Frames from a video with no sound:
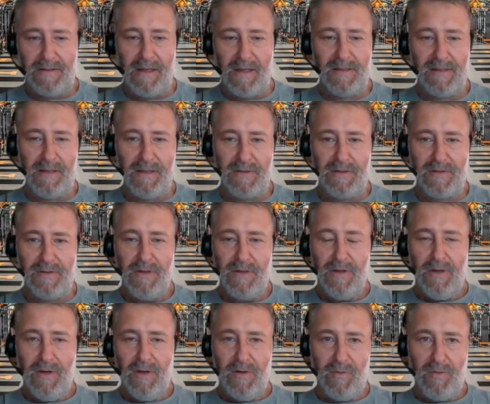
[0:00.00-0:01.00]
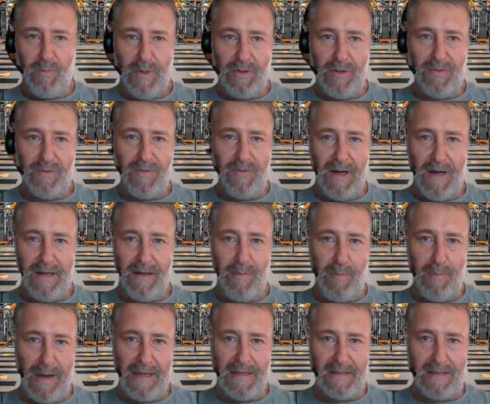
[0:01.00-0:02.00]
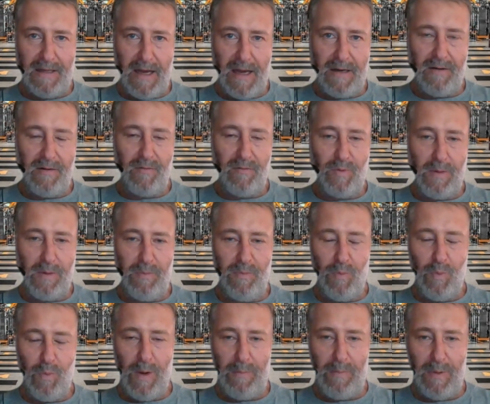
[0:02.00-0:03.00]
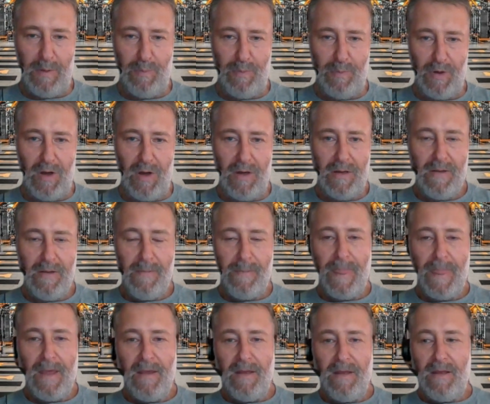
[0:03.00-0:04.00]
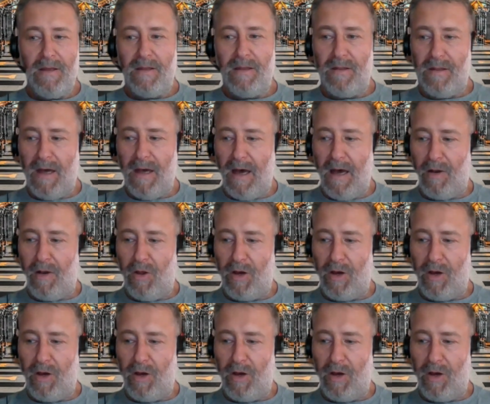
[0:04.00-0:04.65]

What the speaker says: testing is for me to find a baseline of where people are.